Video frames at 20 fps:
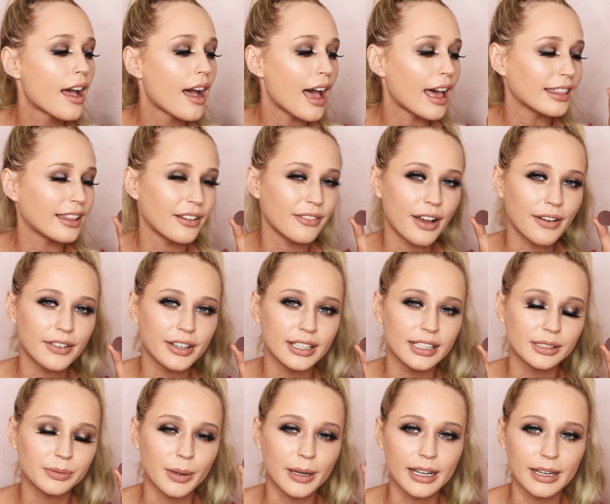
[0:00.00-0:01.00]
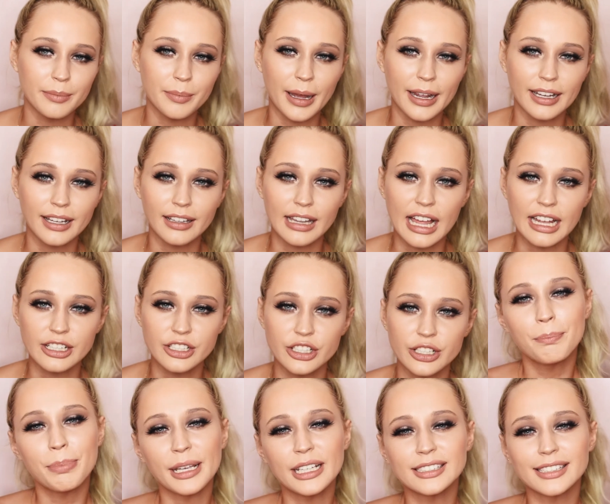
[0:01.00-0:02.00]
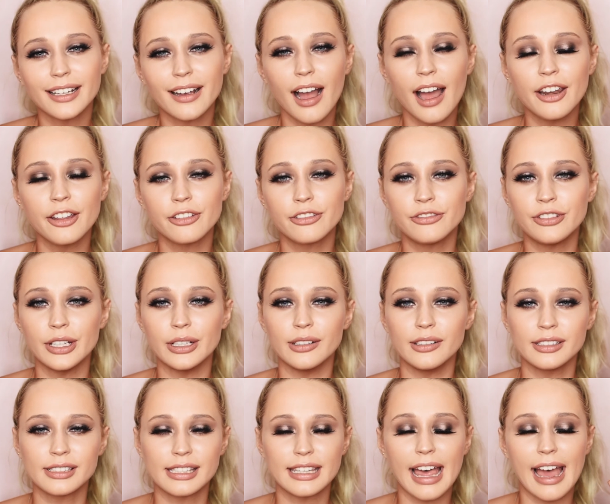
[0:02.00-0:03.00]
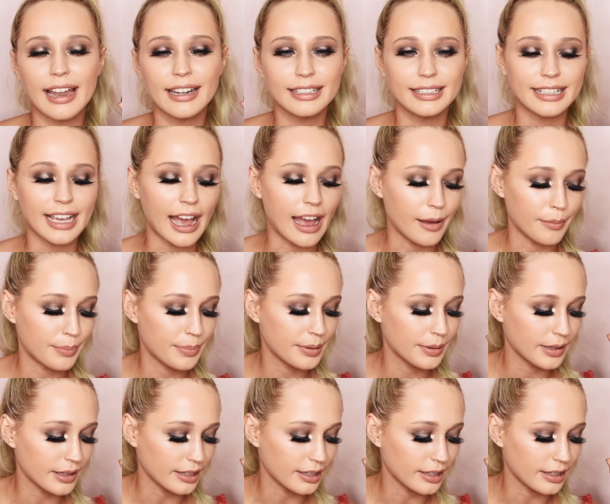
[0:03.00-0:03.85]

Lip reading: I love having this one in my collection because it kind of fills that gap